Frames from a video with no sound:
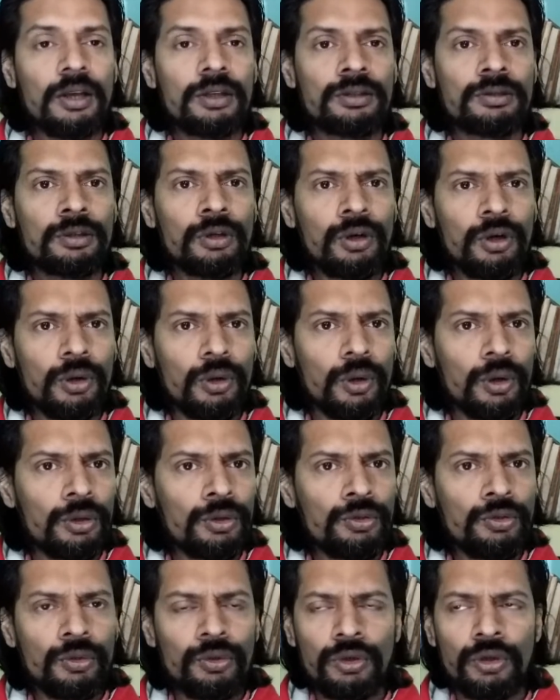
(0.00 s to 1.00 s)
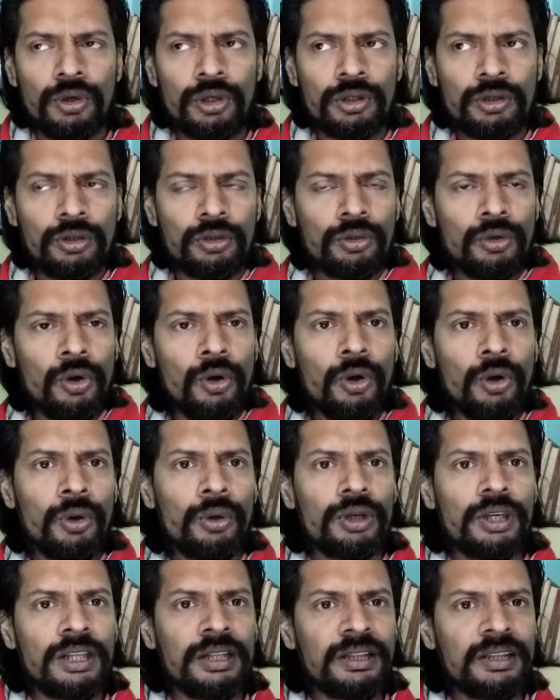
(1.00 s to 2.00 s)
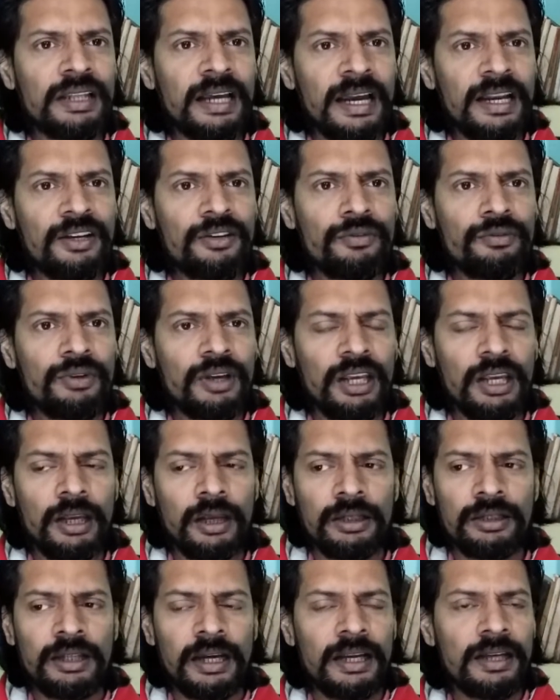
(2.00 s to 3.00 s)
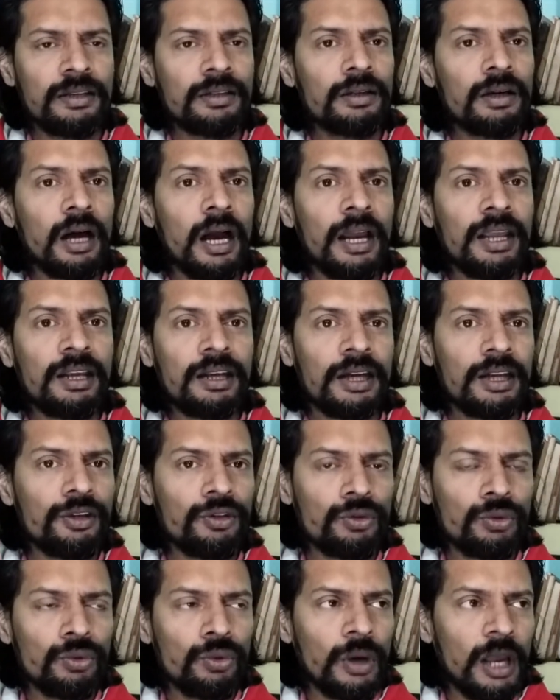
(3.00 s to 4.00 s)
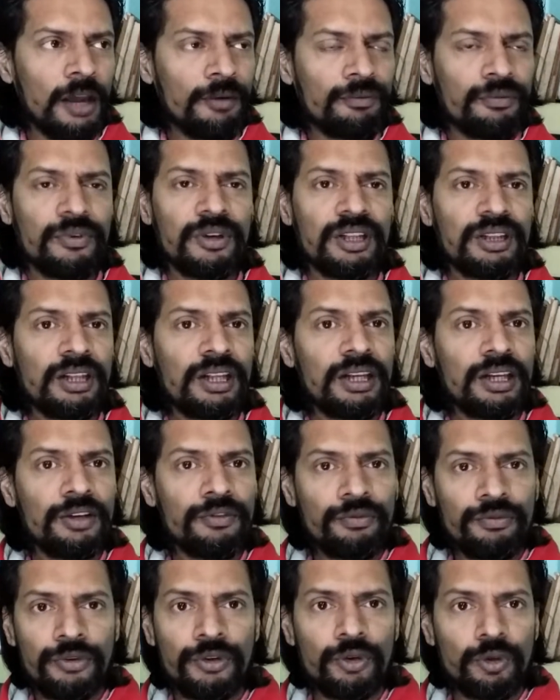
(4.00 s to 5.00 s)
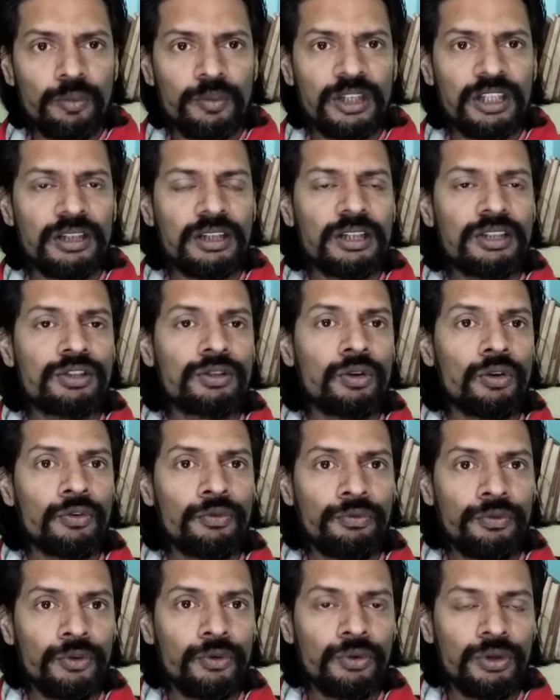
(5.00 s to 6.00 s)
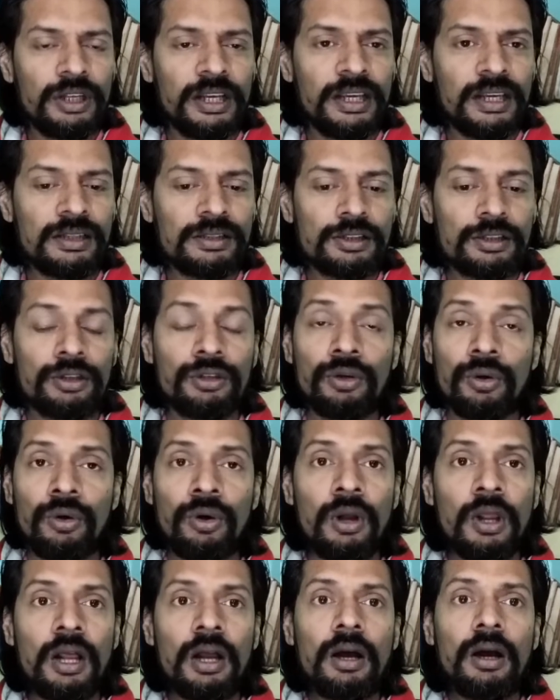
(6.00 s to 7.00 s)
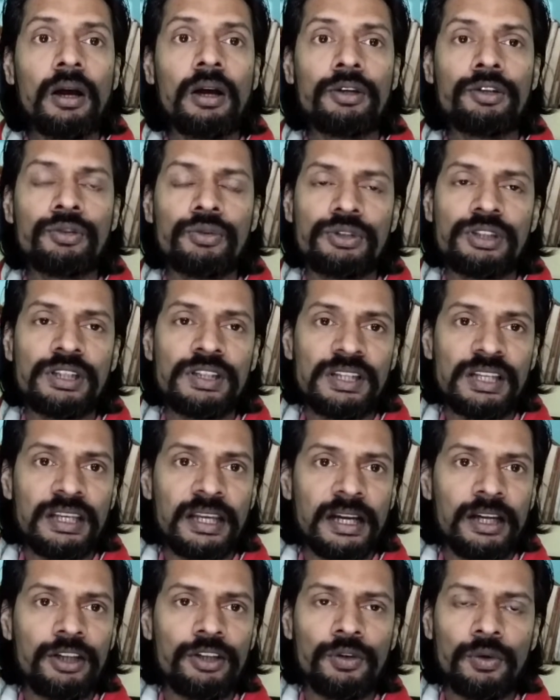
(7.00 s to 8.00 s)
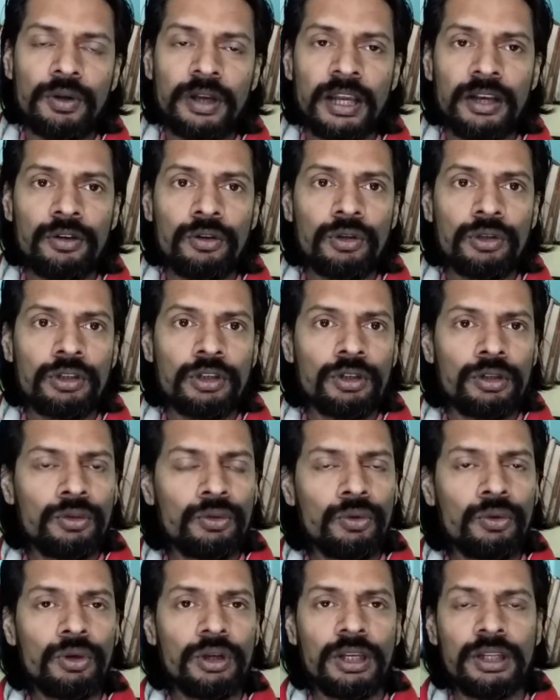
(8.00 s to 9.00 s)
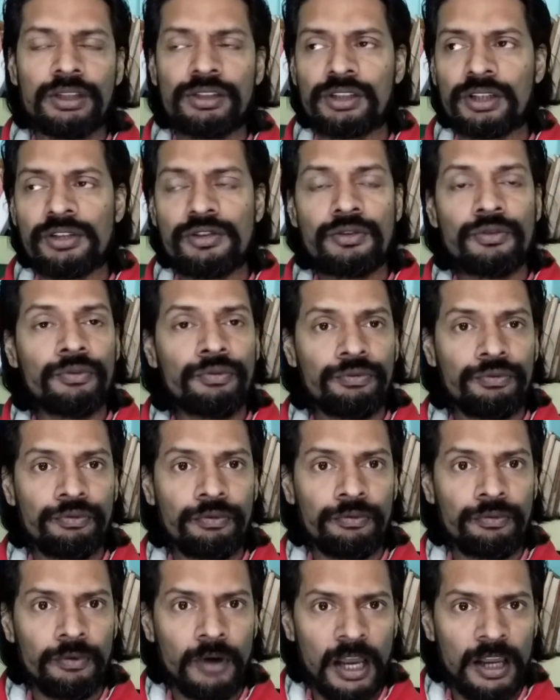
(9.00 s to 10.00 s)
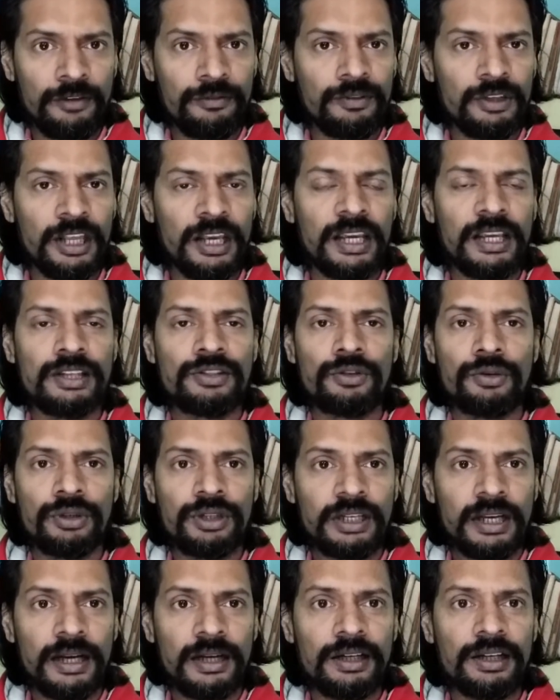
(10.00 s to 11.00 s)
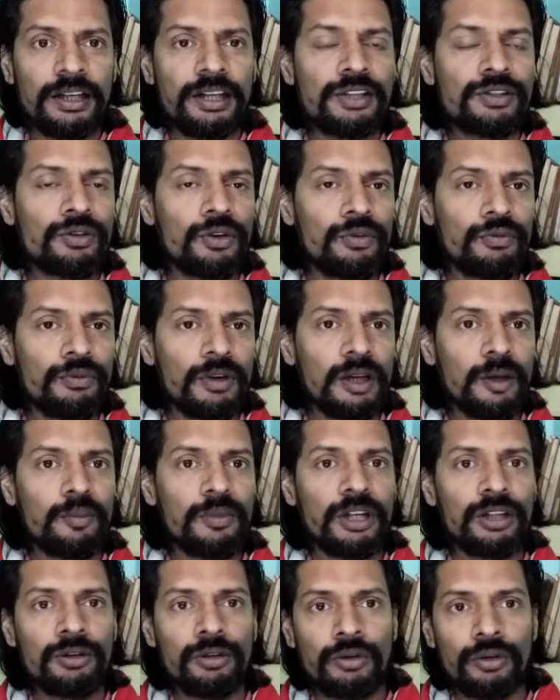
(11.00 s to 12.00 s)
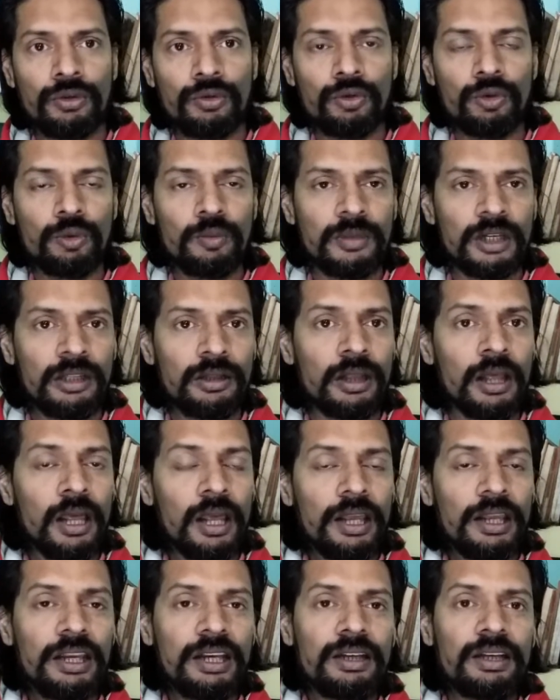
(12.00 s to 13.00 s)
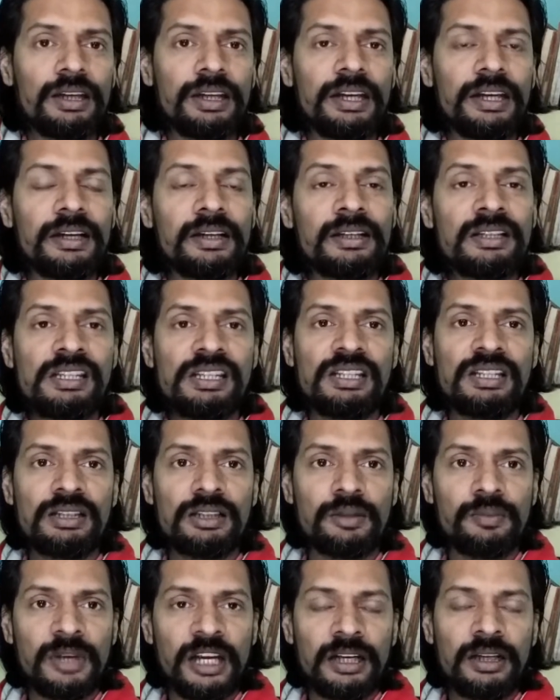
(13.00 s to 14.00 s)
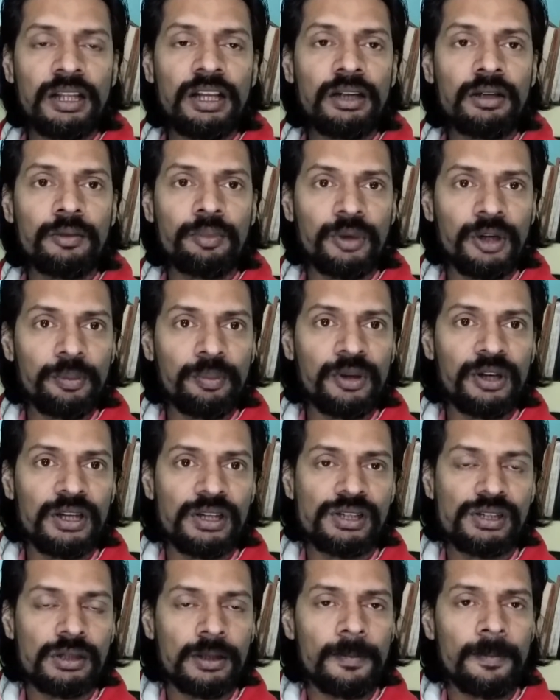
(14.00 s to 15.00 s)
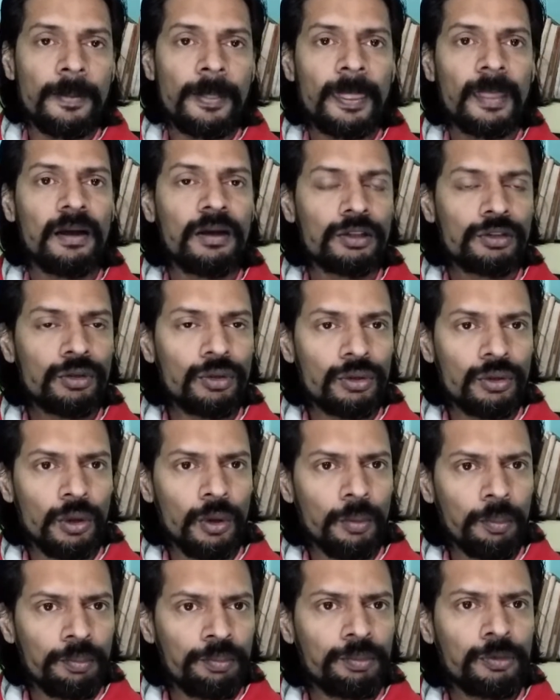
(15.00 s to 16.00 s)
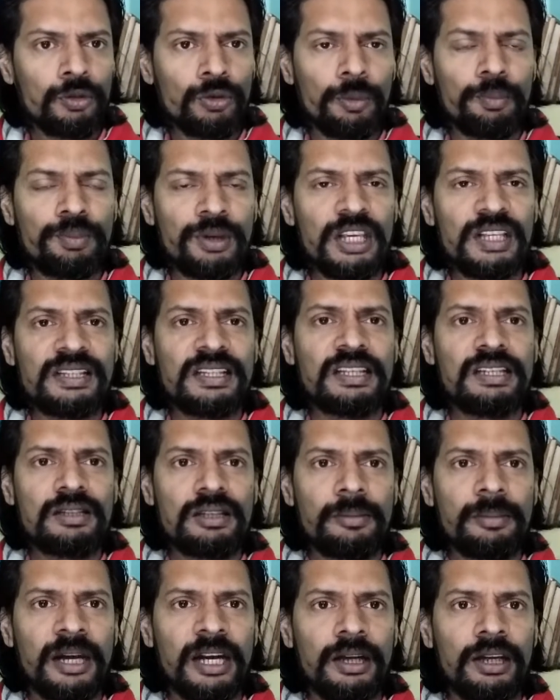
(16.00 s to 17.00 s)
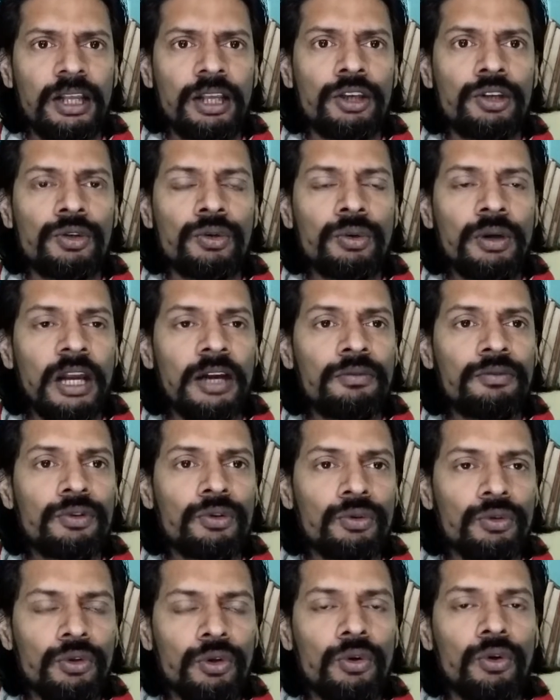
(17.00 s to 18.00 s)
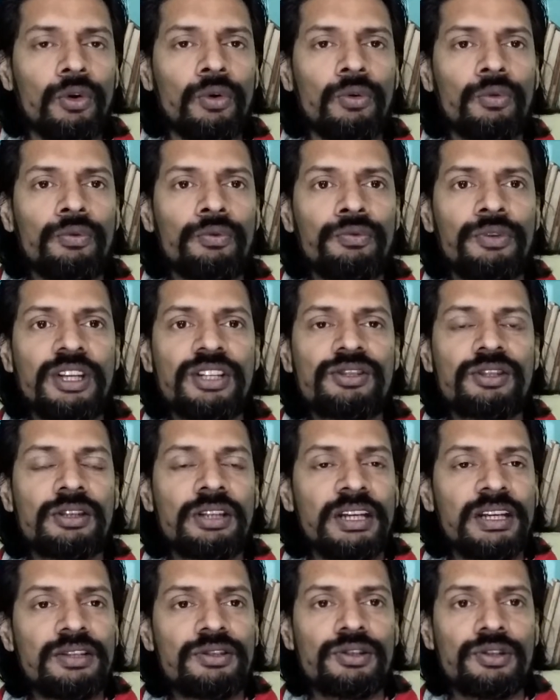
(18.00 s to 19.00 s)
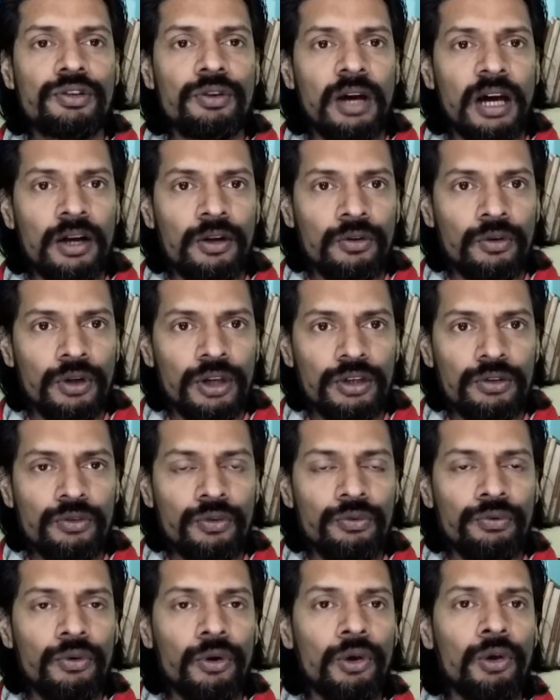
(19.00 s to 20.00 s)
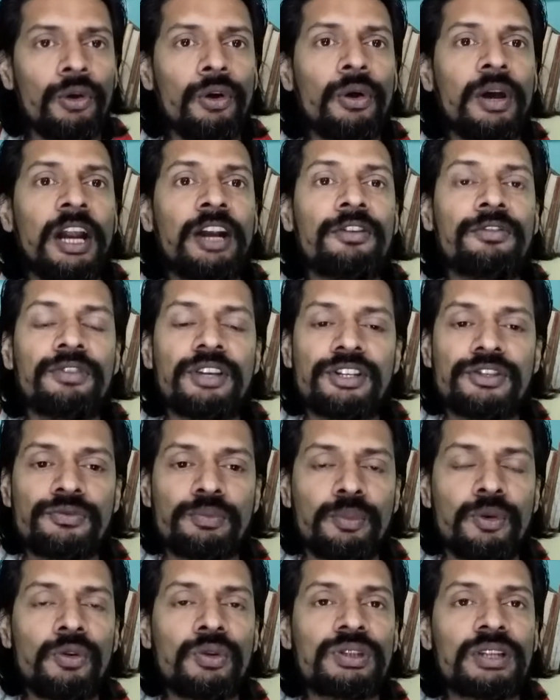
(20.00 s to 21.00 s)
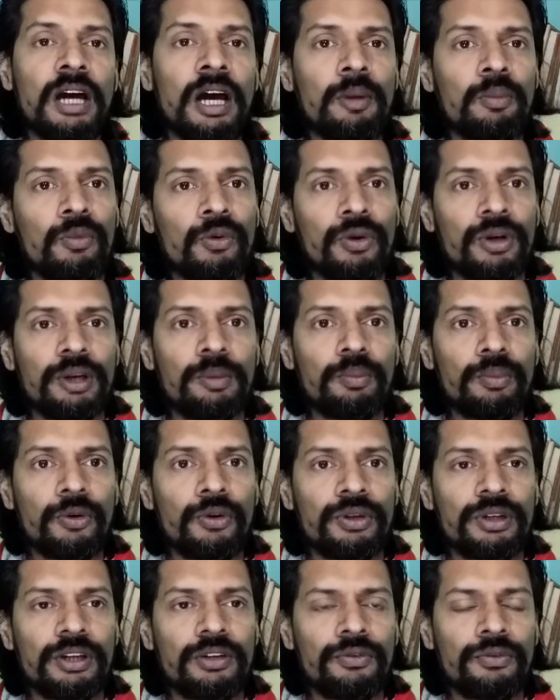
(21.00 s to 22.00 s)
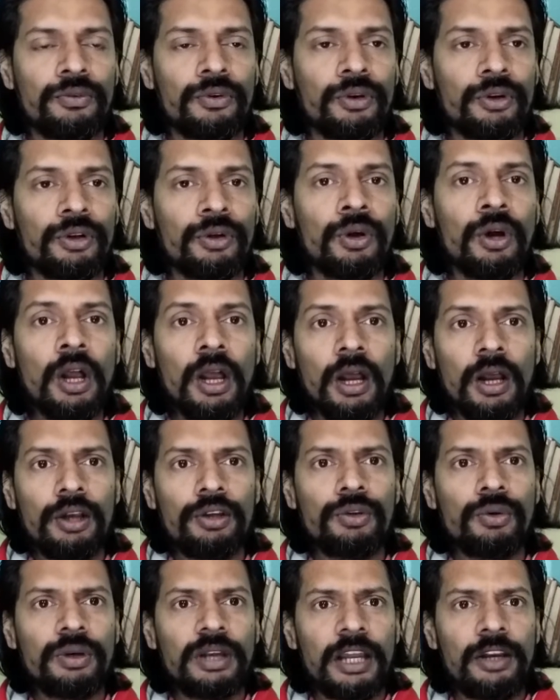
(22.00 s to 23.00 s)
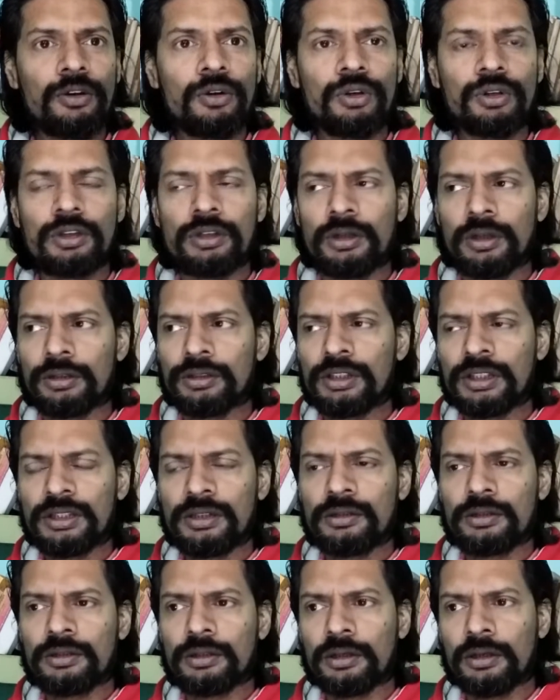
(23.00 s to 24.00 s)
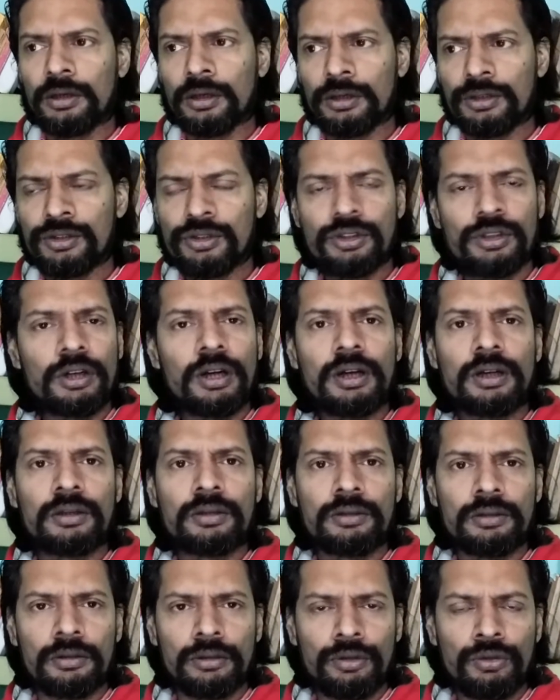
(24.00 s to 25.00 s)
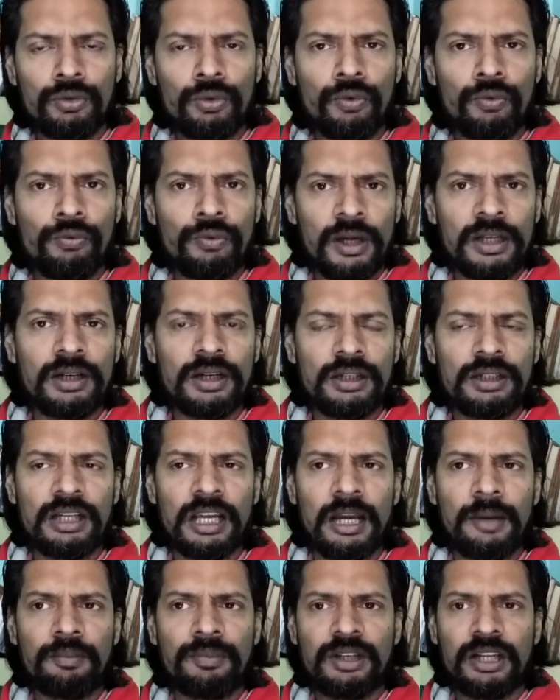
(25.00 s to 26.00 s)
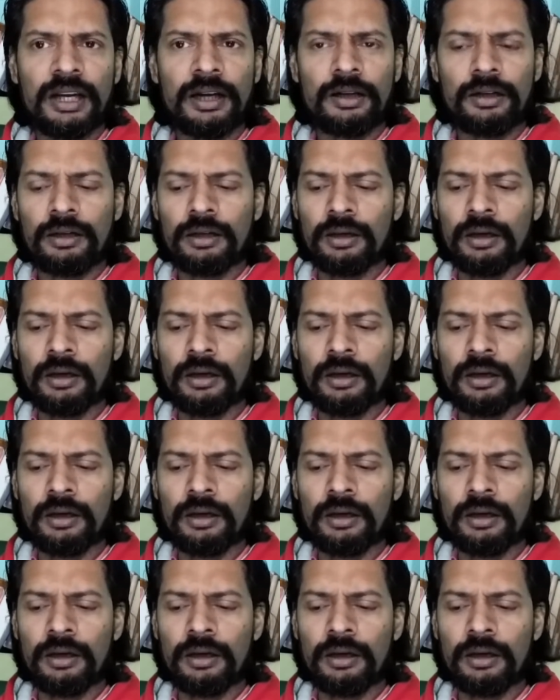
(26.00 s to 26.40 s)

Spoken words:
So do not go in that way that I can do everything in few minutes or few days. No, UGC-NET you cannot do in just 5 days or 10 days or 1 month or 2 months. It need a systematic preparation. So to be systematic, you have to know which things you are going to follow and which books are more important for you. You cannot just struck to one attempt and